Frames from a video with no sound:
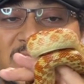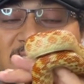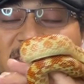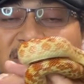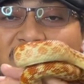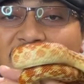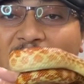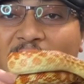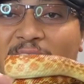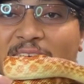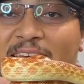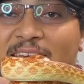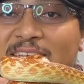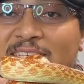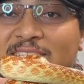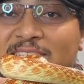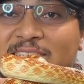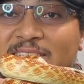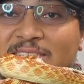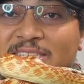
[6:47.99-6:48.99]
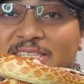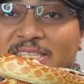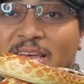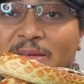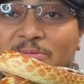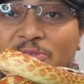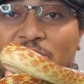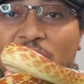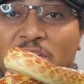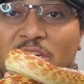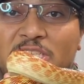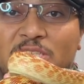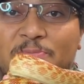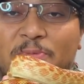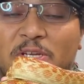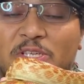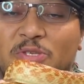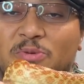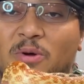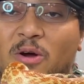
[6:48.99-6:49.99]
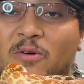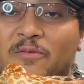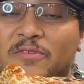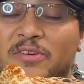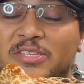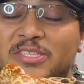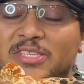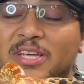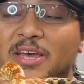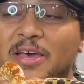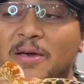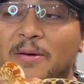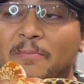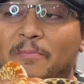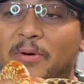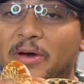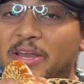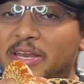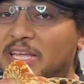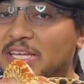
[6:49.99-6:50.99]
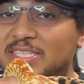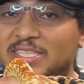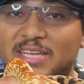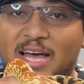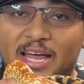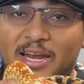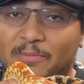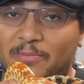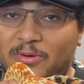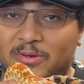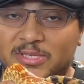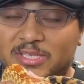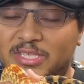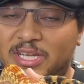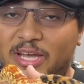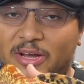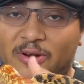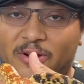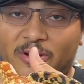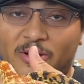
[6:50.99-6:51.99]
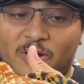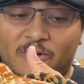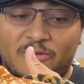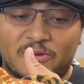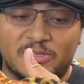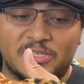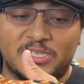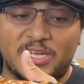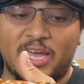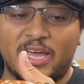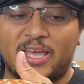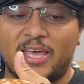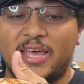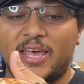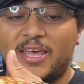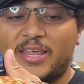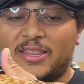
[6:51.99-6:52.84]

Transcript: This guy is in the same genus Pituophis, but he's not a bull snake or gopher snake.